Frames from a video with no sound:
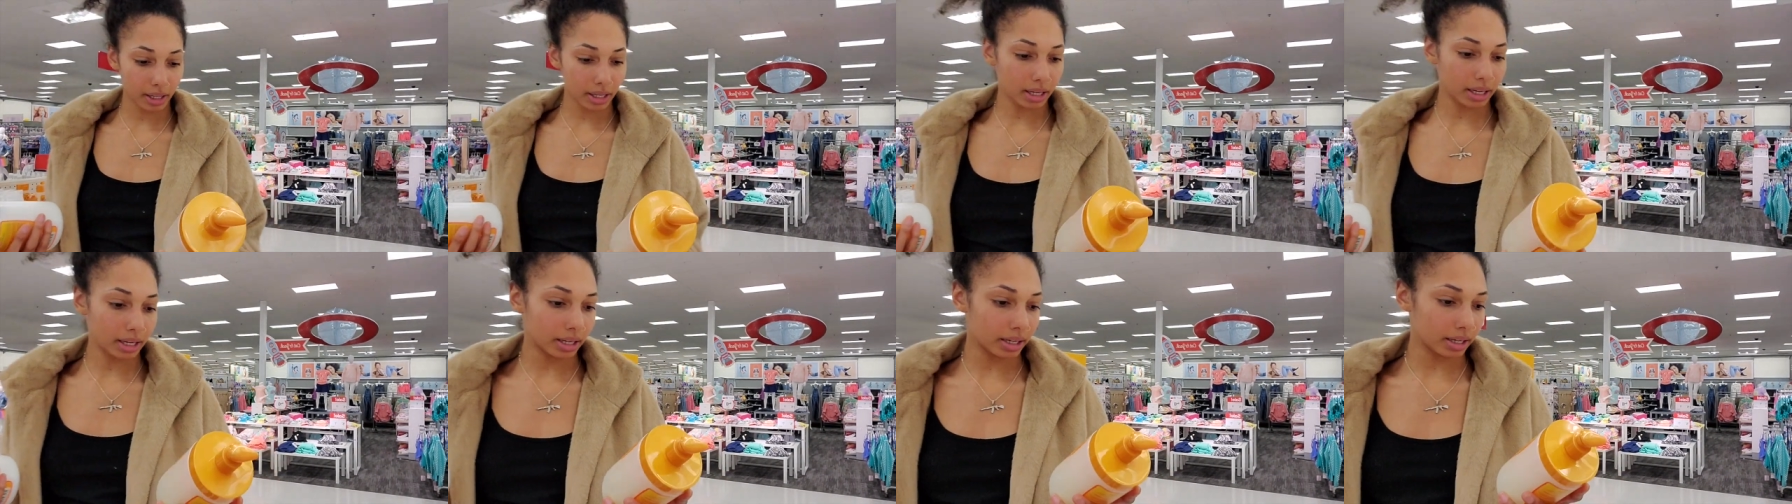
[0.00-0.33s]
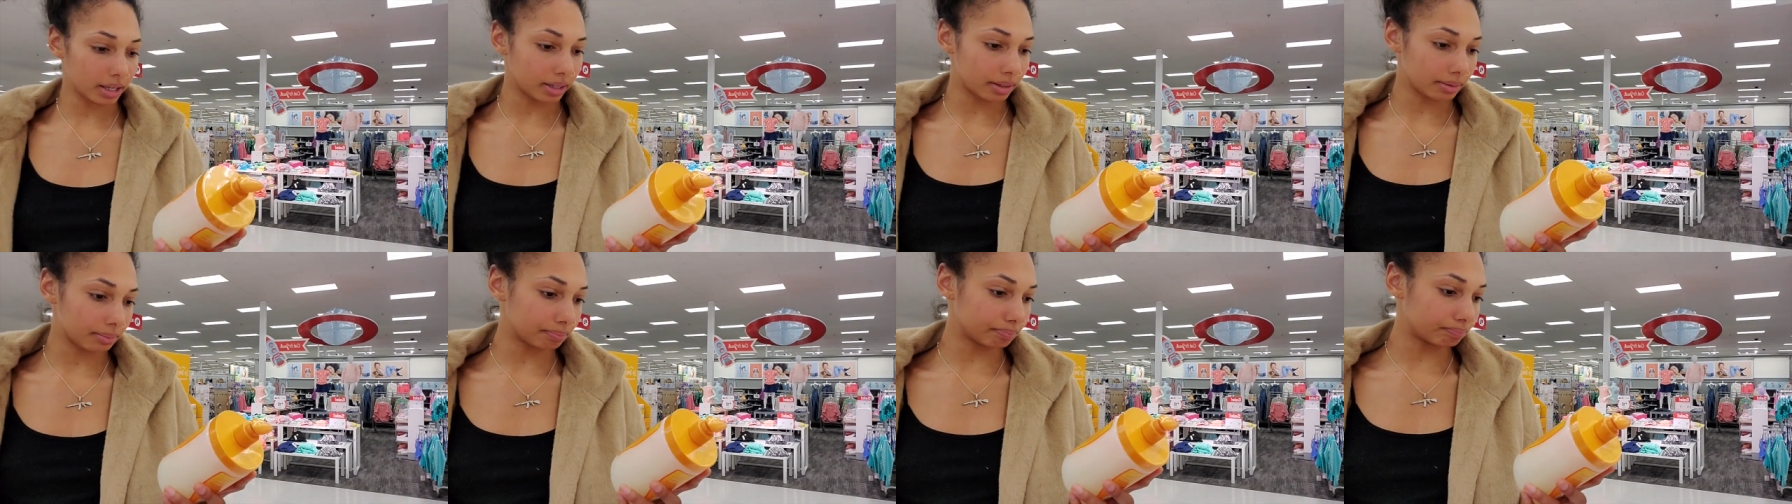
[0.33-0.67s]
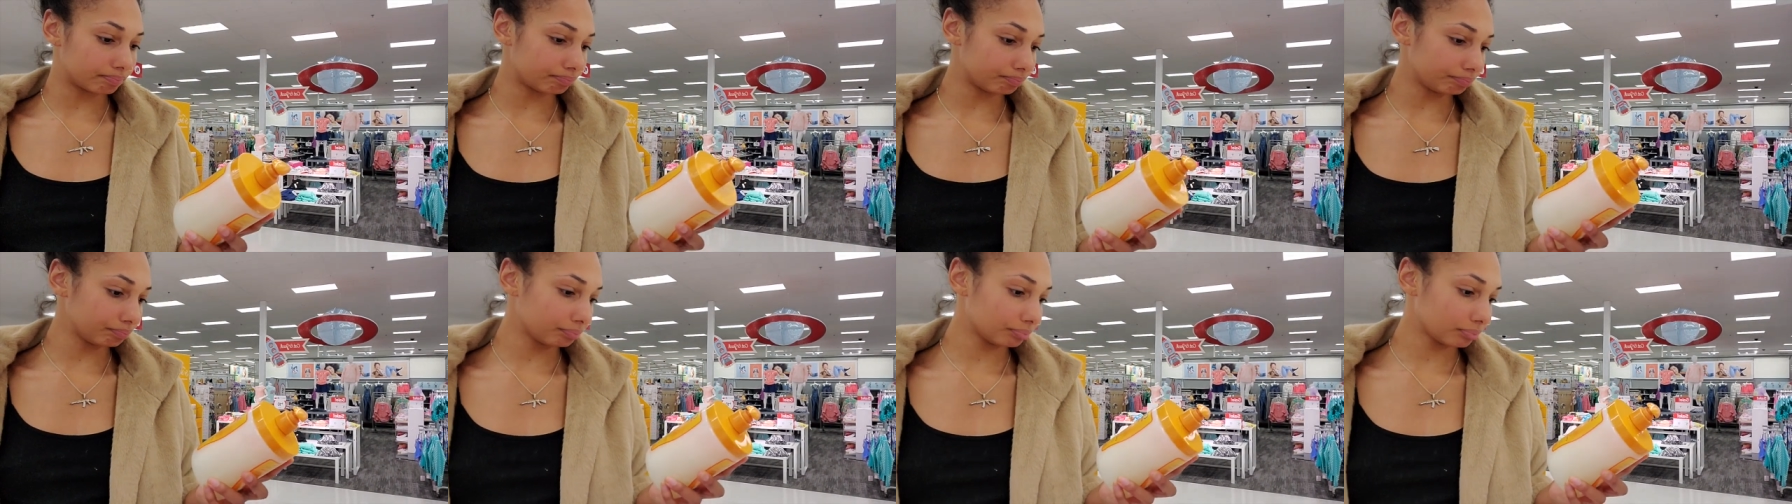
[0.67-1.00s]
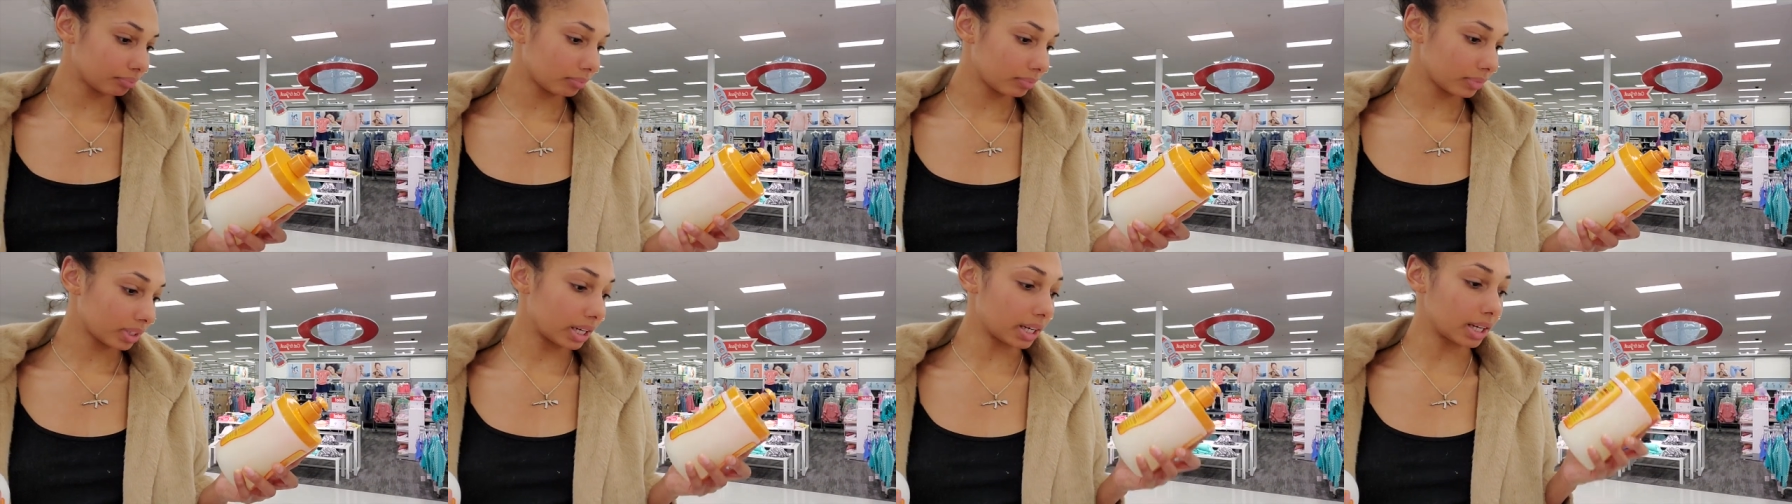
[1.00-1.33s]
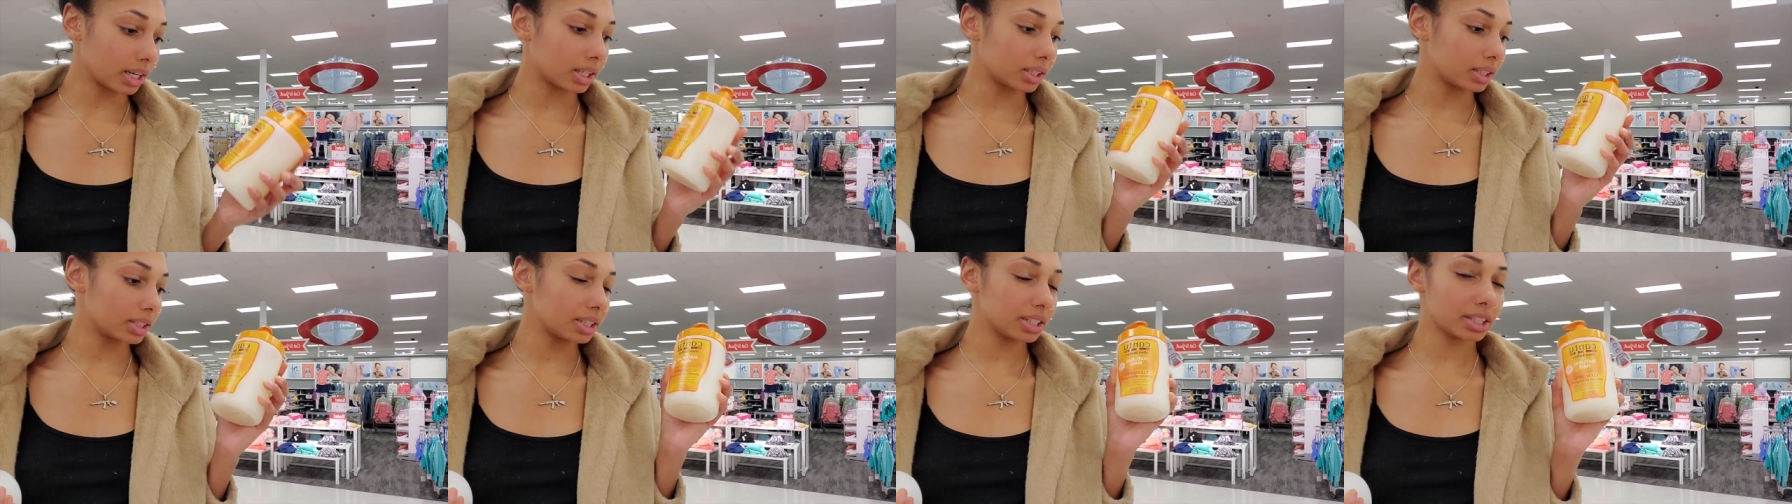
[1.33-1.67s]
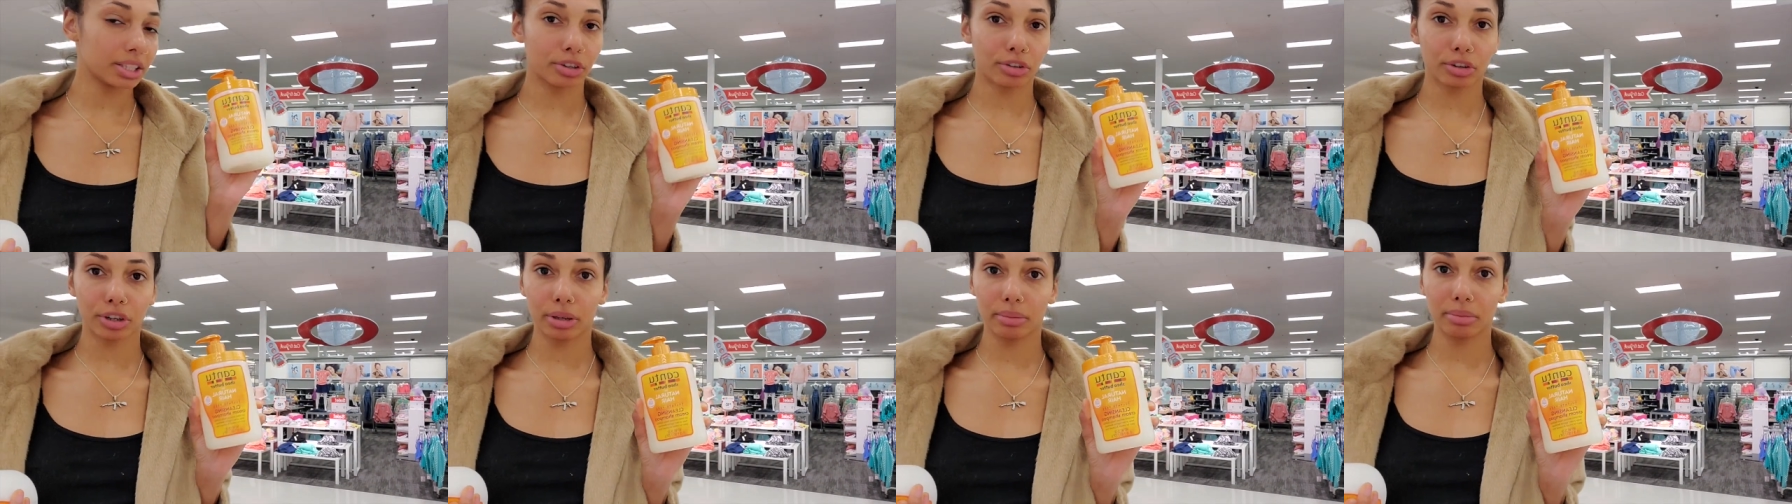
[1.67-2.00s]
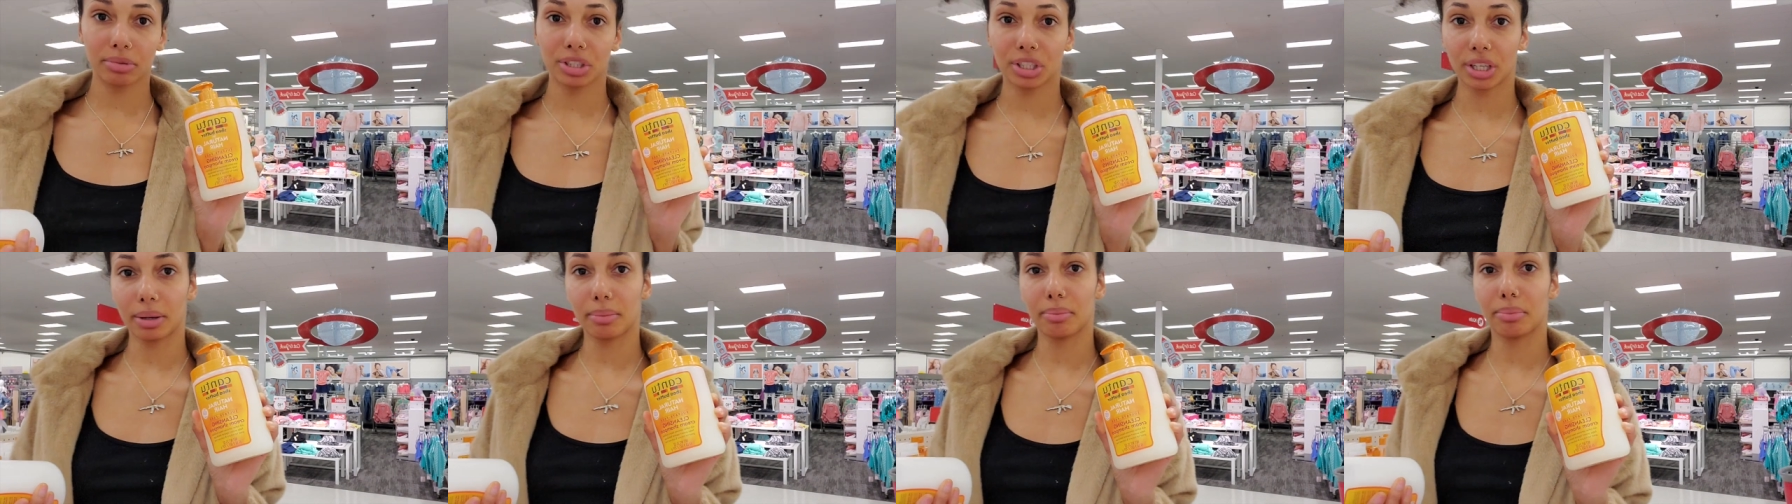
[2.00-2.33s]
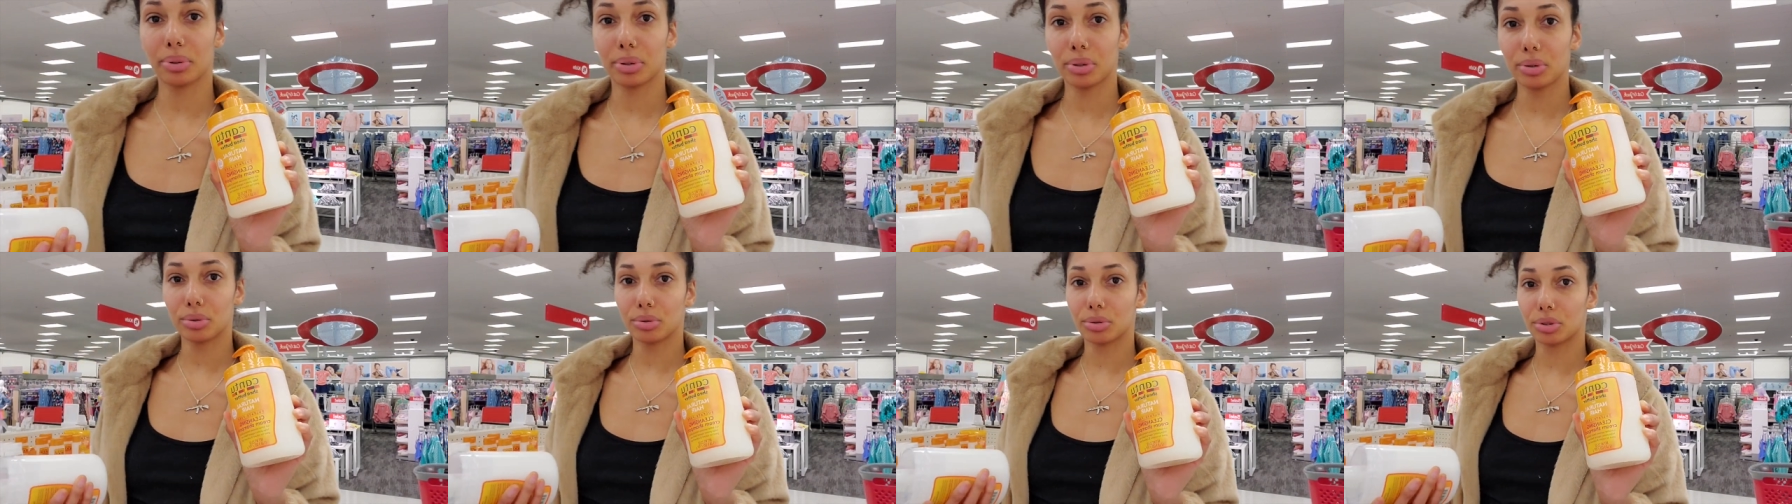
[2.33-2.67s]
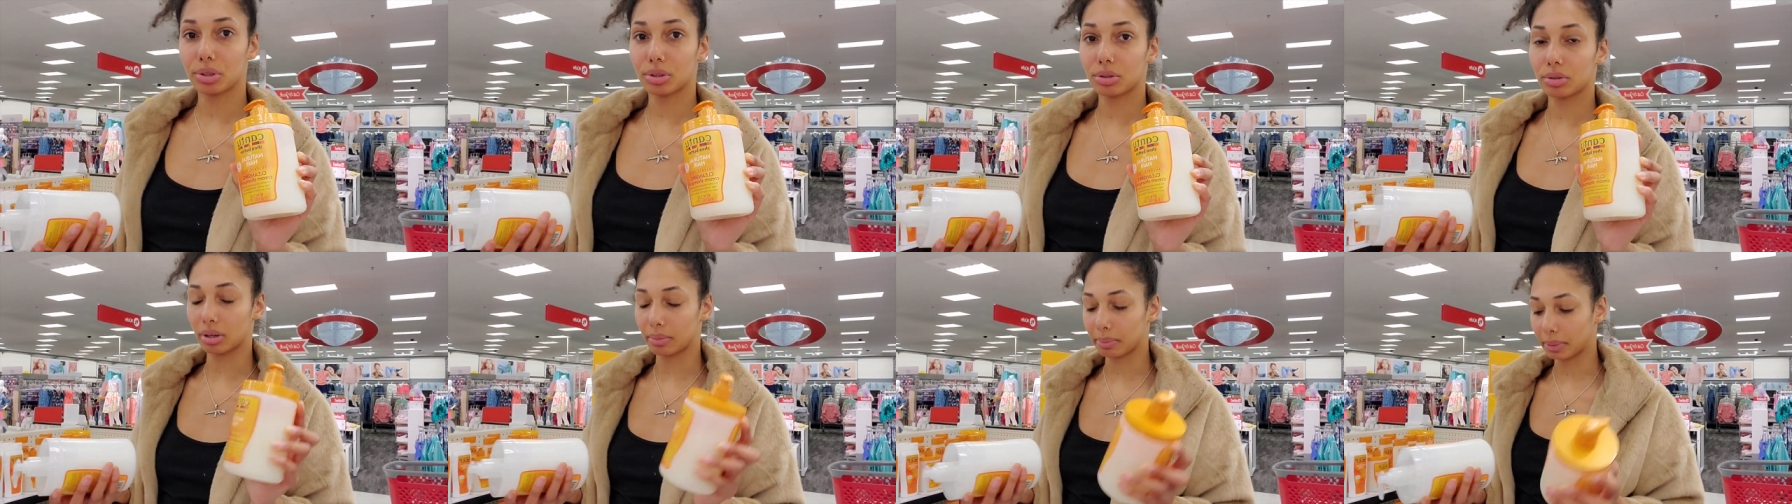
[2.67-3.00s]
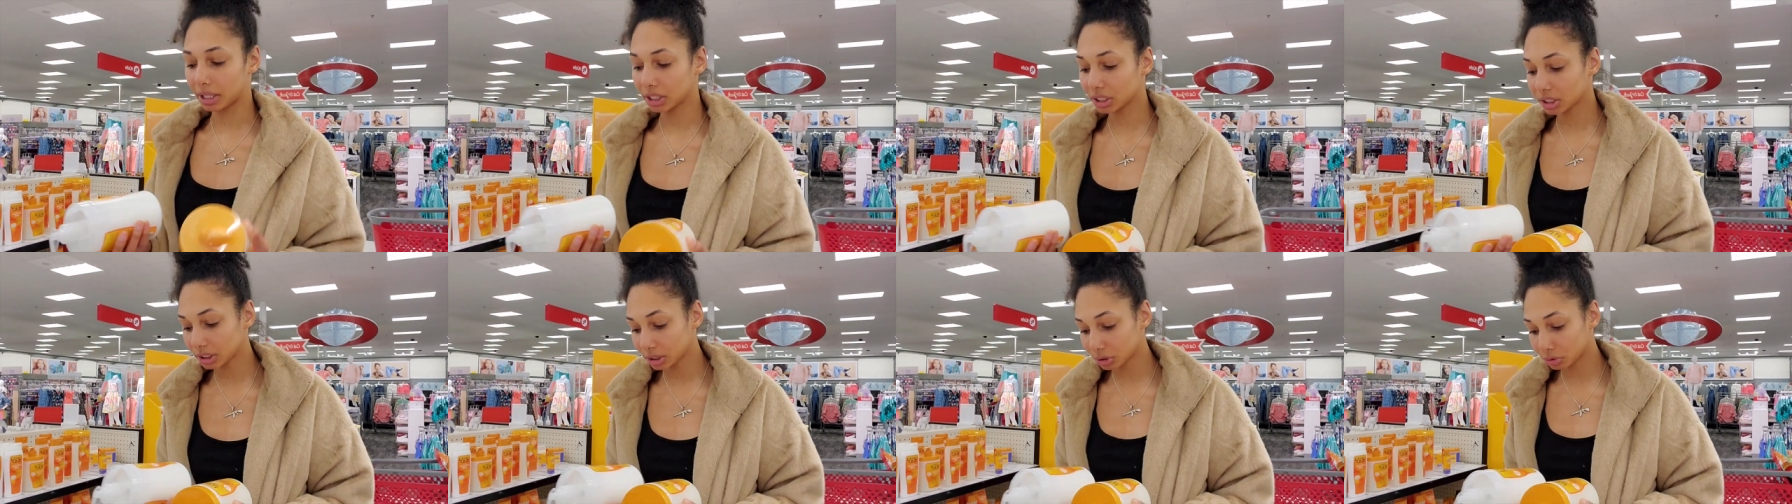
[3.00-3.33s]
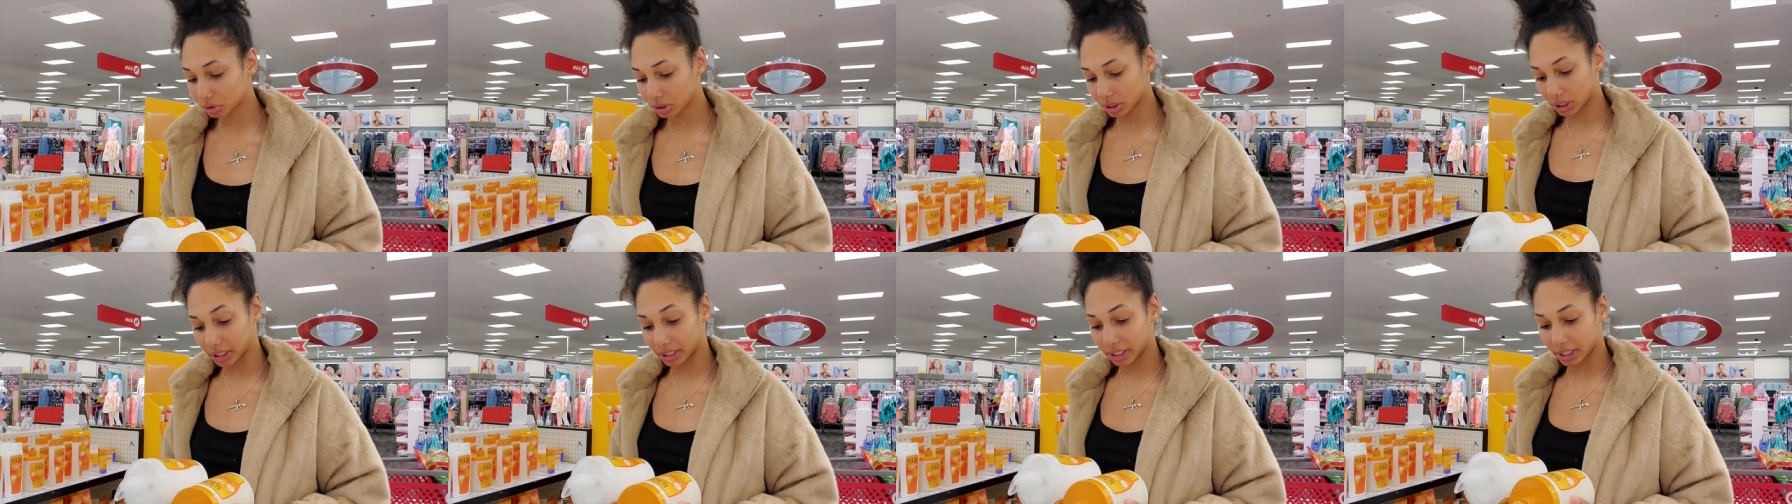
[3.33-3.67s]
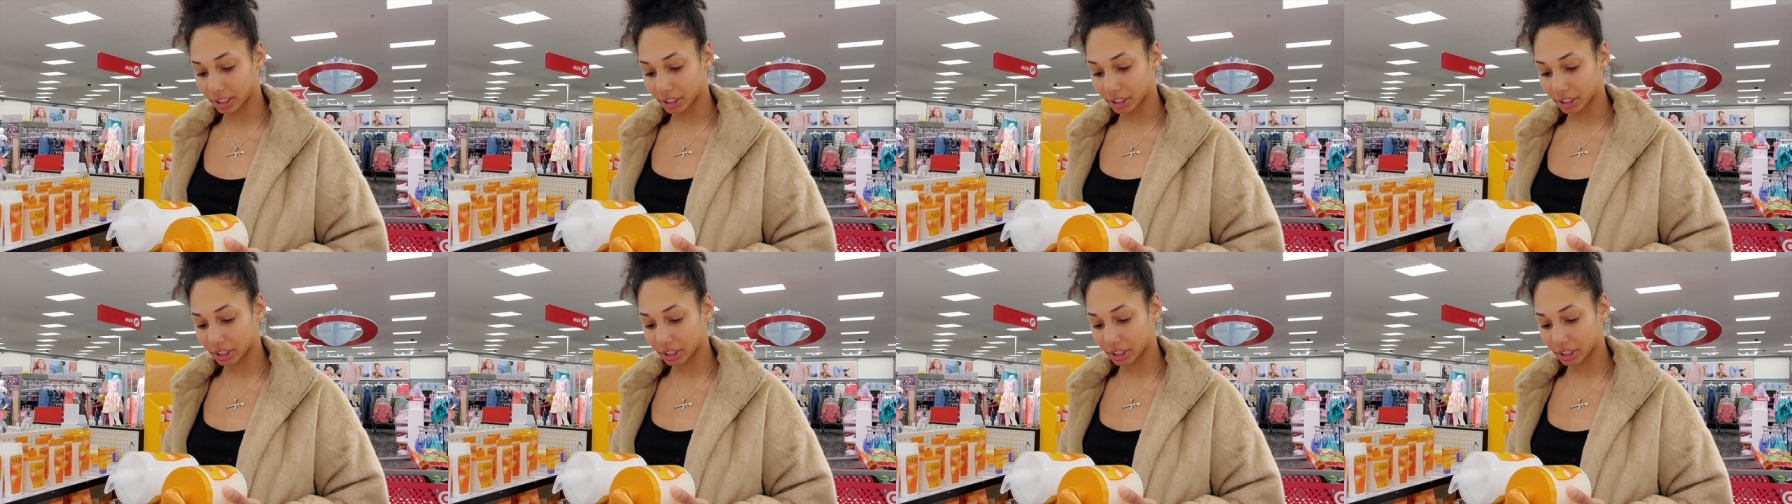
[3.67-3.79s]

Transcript: um, a cleansing cream shampoo too. I'm actually really